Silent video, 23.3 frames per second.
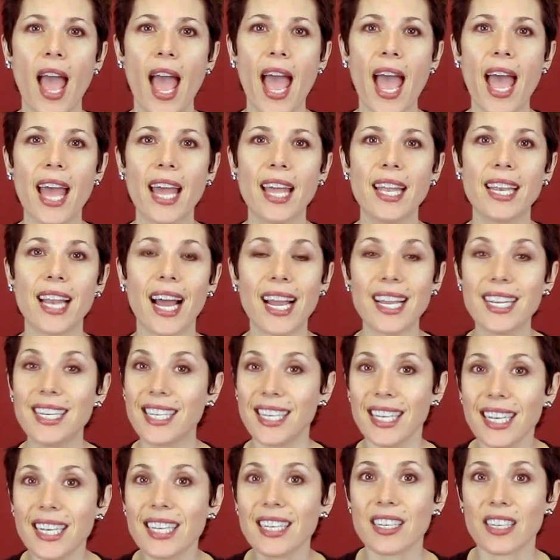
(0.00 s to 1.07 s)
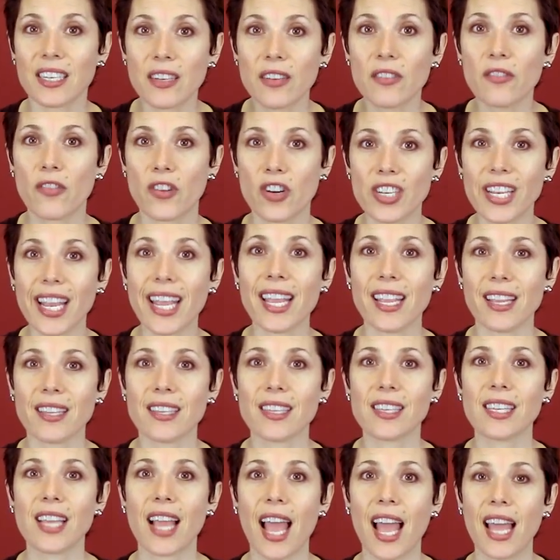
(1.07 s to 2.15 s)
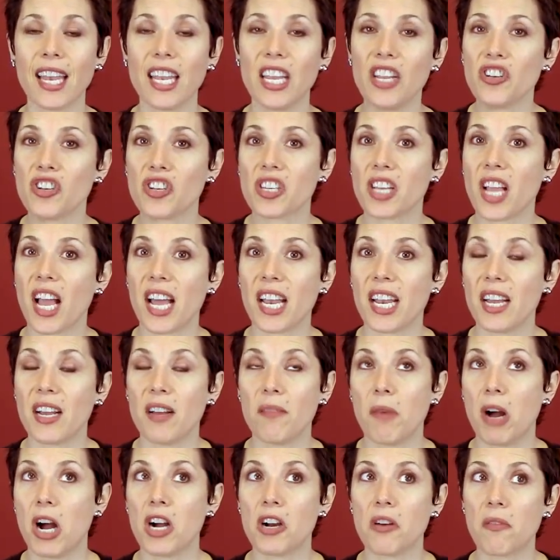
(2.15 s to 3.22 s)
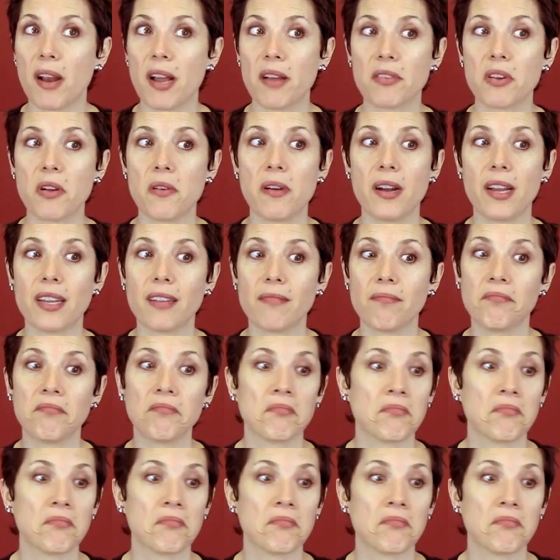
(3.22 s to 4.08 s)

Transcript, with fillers: And I didn't for days. And he just kind of hung around going,